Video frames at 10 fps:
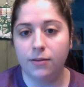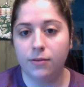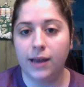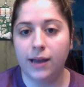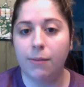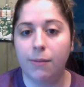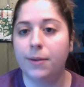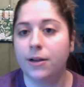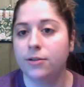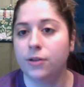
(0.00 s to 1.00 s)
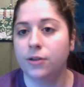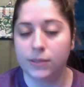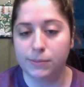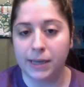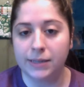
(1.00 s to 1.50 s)
Now my peers don't
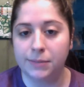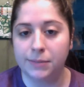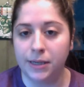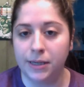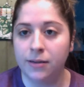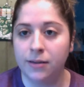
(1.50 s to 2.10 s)
respect me